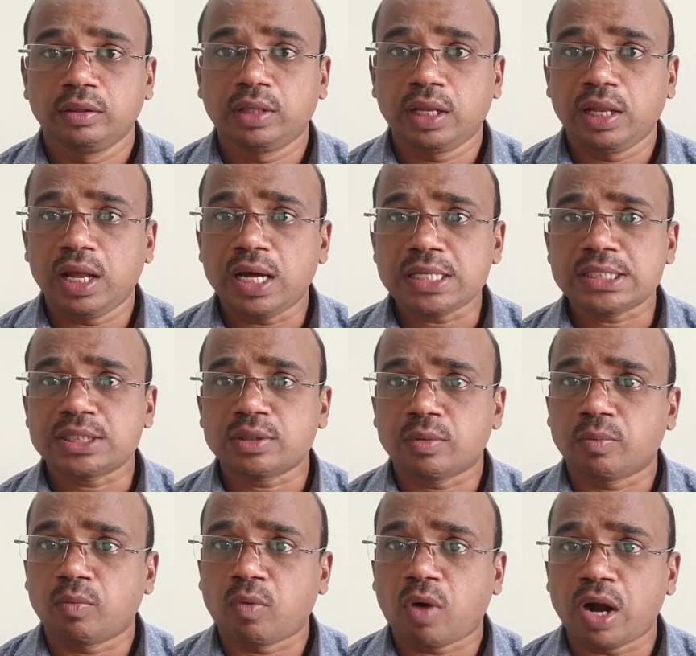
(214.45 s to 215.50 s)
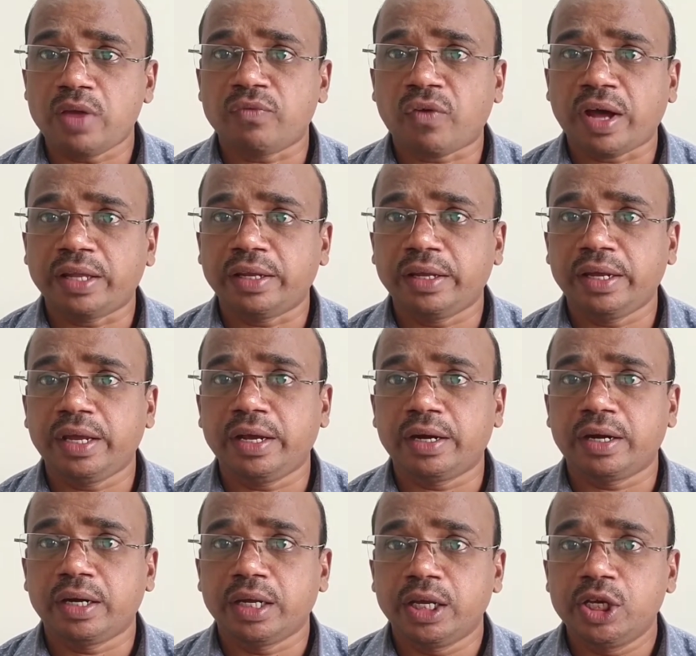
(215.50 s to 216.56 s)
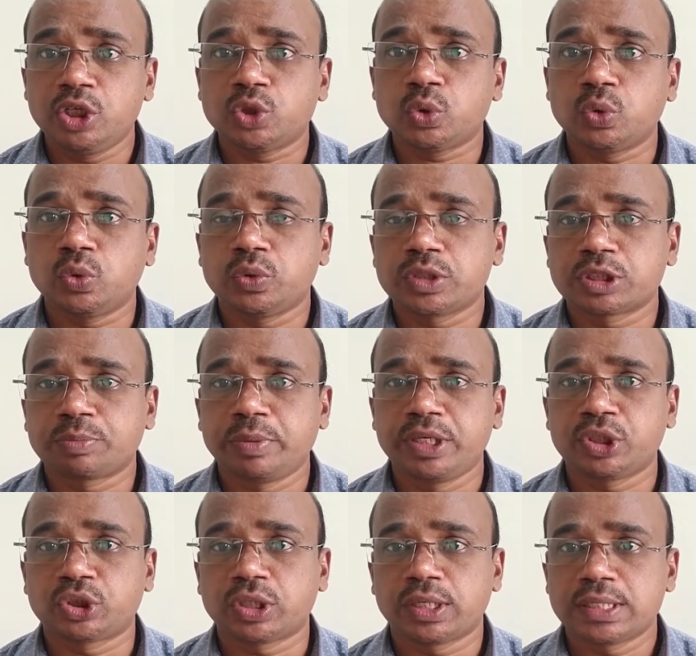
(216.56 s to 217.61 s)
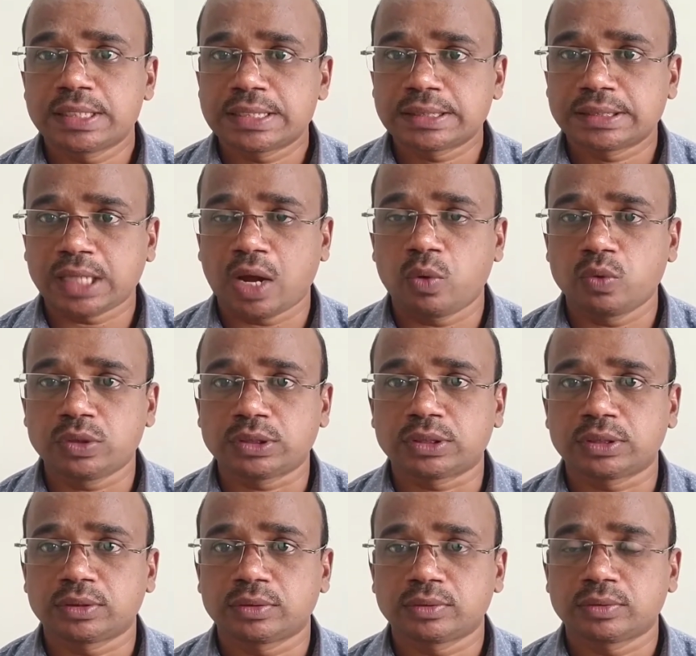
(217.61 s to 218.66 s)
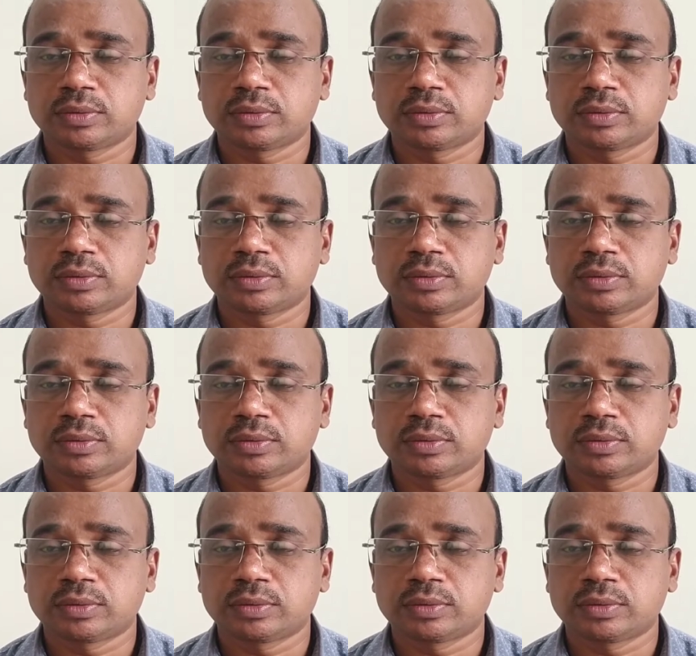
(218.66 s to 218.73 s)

The lungs modify the air into speech sounds.